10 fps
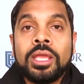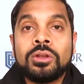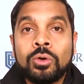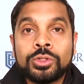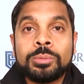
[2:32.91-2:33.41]

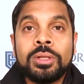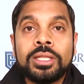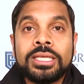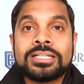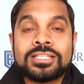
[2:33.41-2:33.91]
And
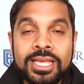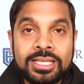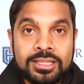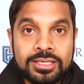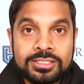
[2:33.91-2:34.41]
ultimately it's
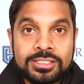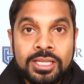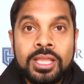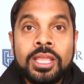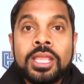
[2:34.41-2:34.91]
like
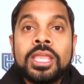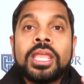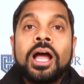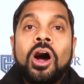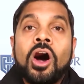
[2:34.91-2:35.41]
this.
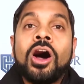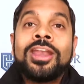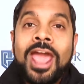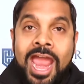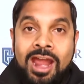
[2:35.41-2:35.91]

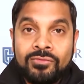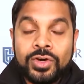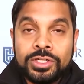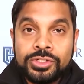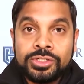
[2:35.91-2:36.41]
On
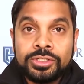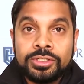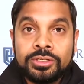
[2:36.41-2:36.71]
average,